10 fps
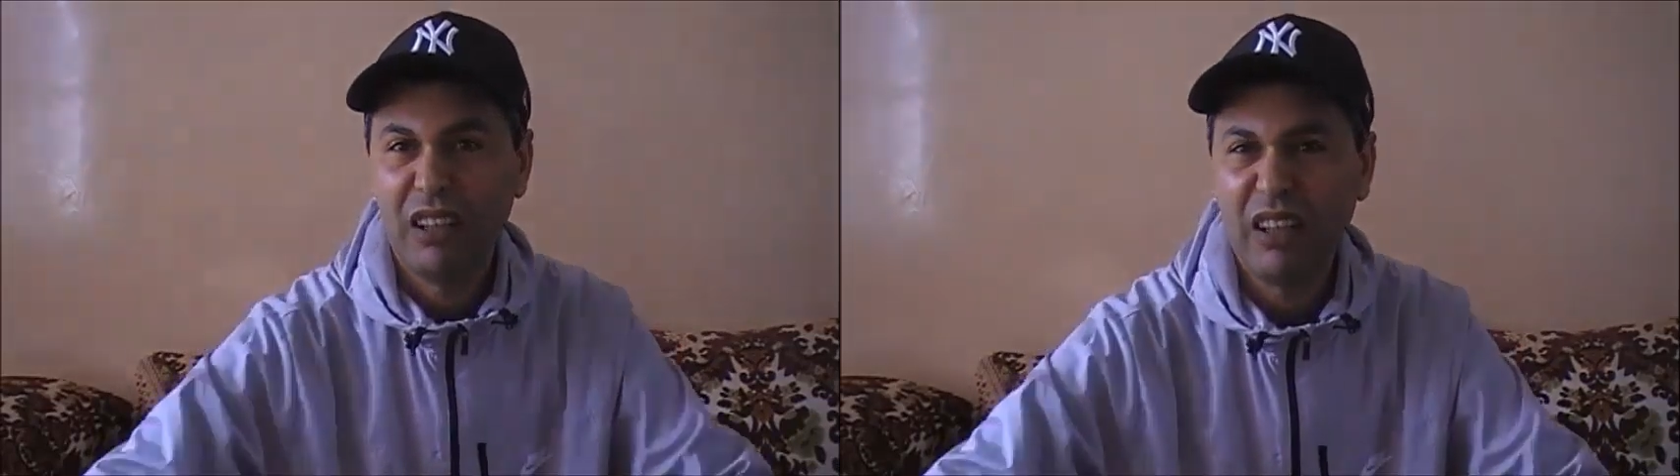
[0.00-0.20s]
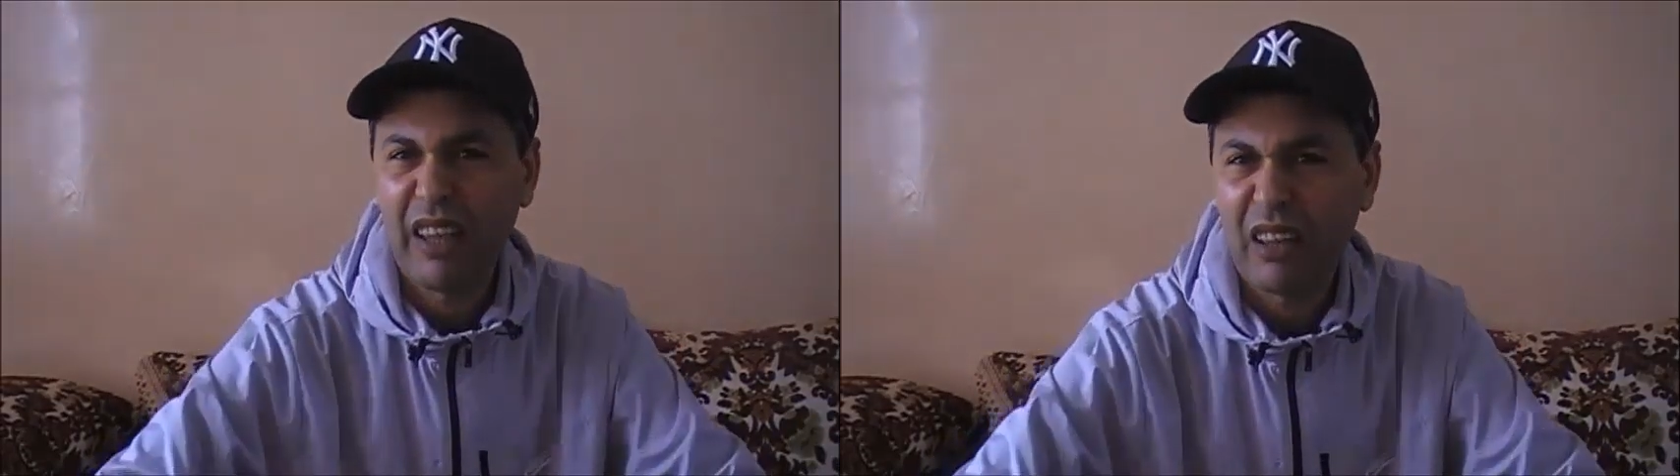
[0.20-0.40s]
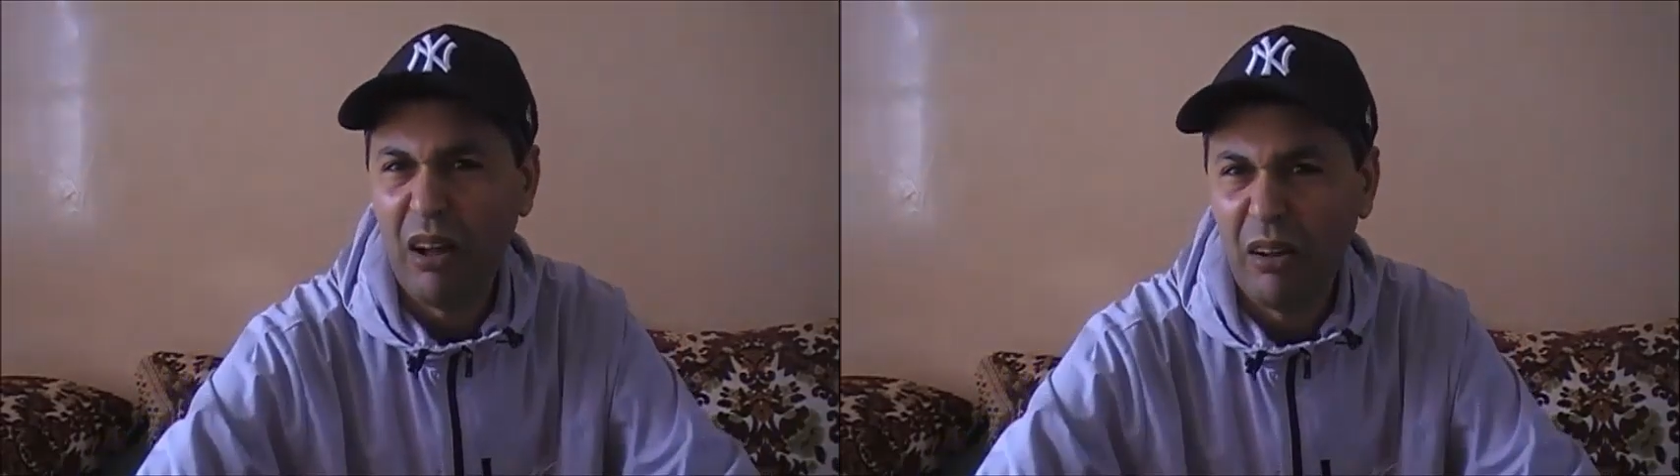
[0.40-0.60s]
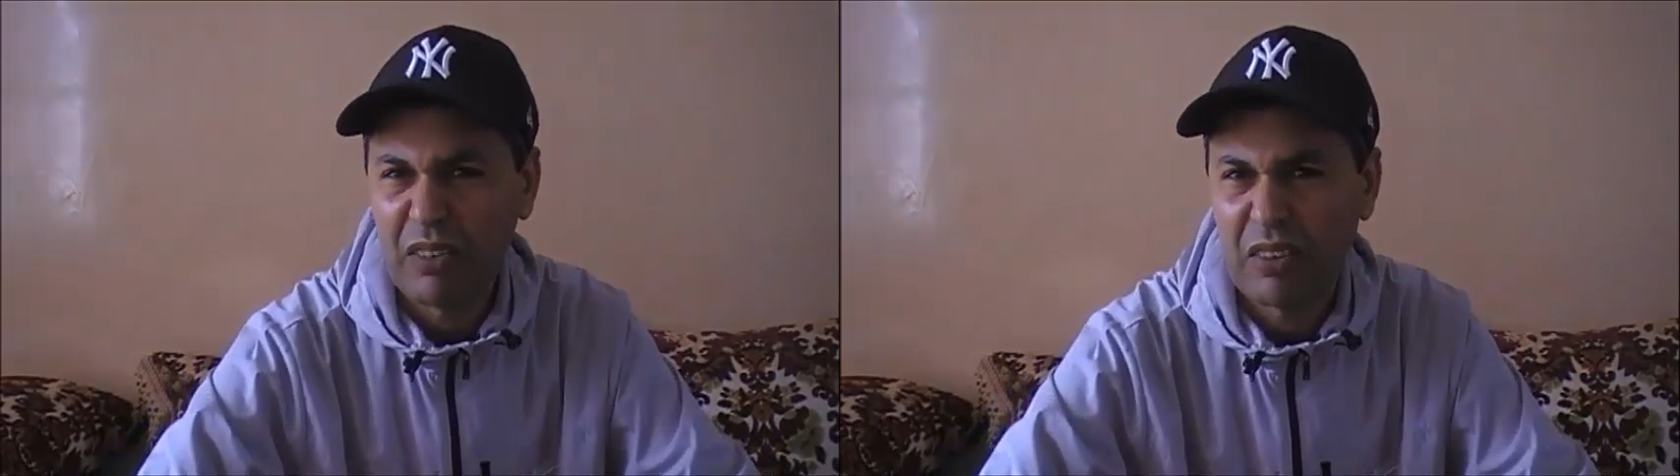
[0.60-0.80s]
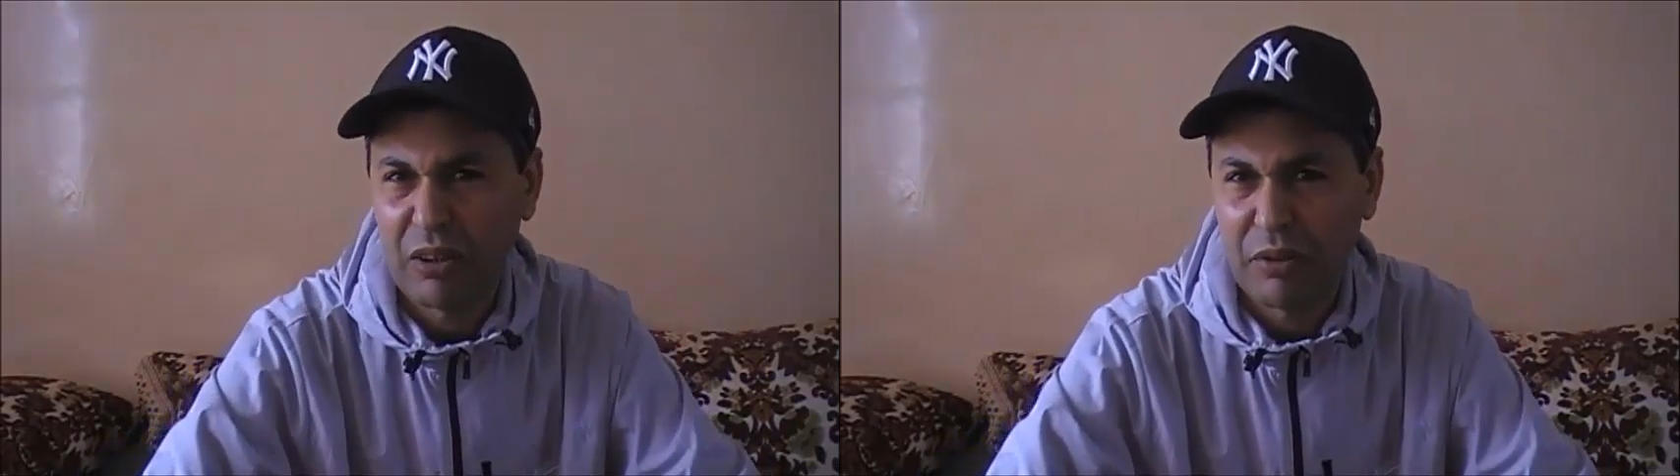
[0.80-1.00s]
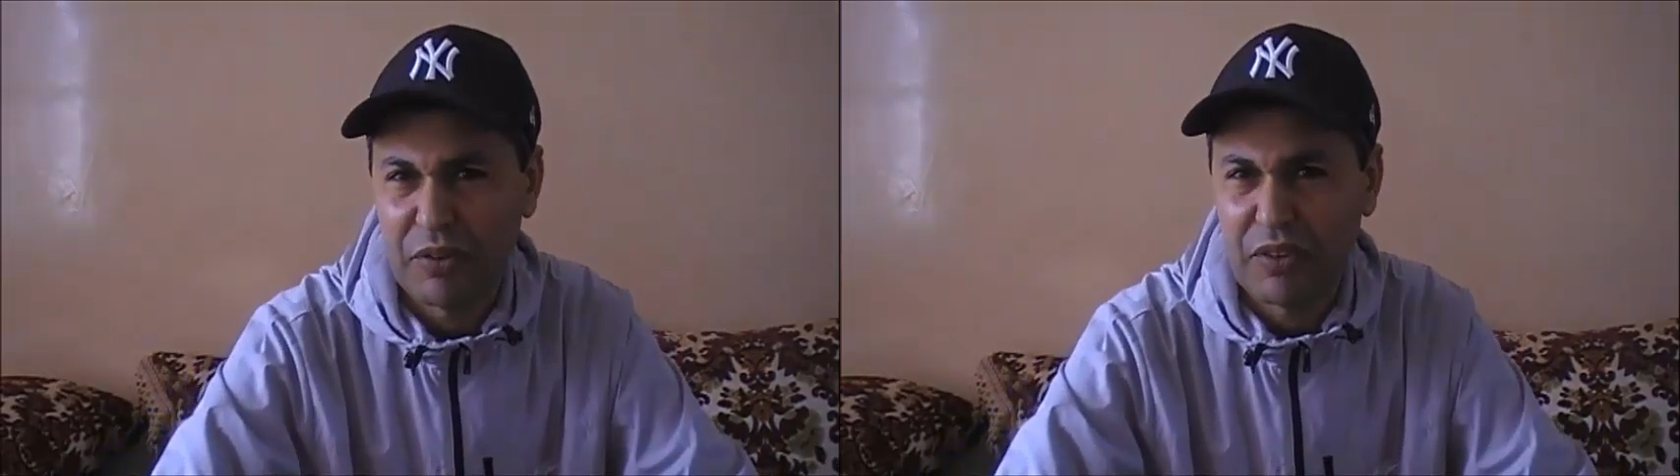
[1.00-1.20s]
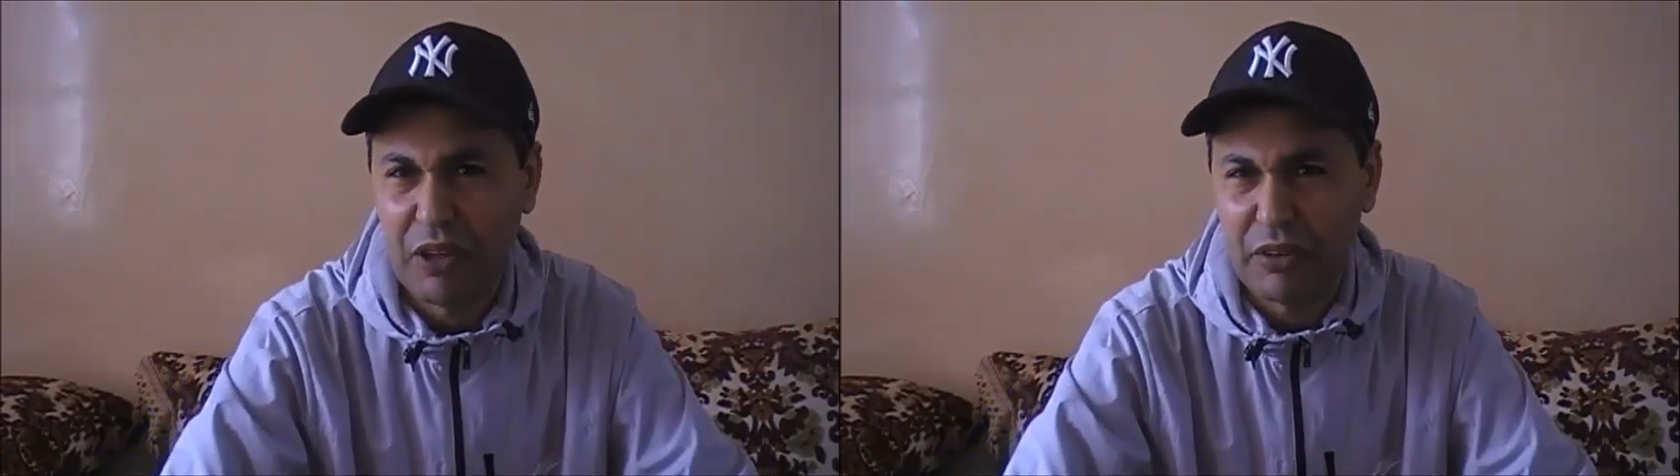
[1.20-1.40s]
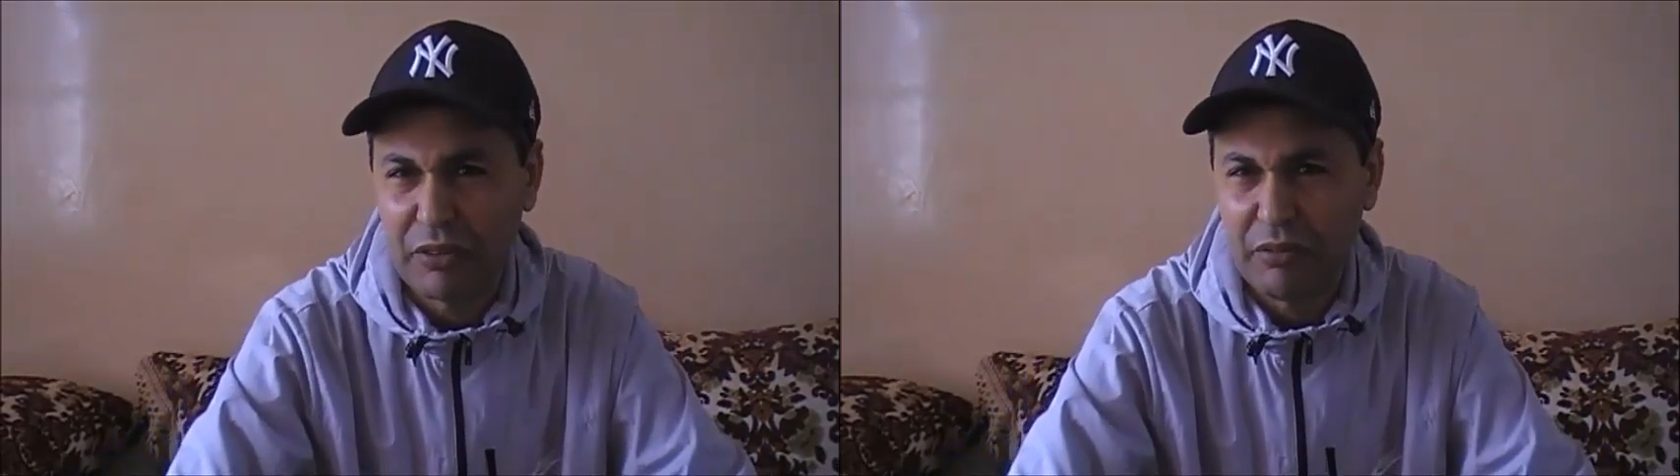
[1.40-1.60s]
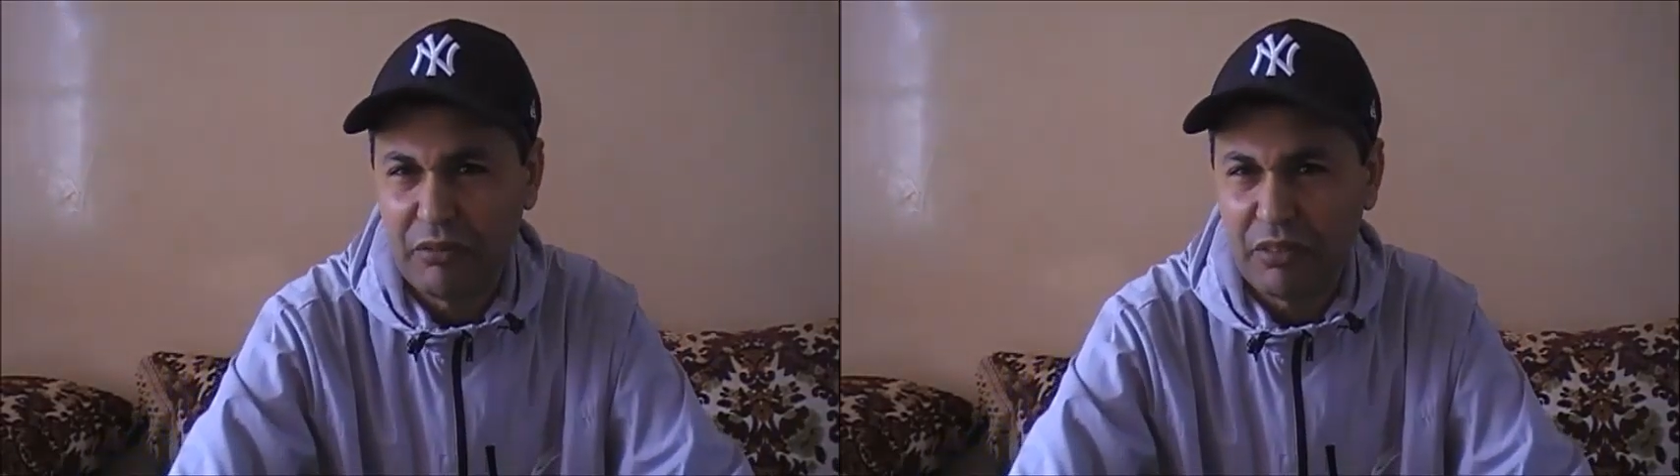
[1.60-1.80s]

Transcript: like Oscars or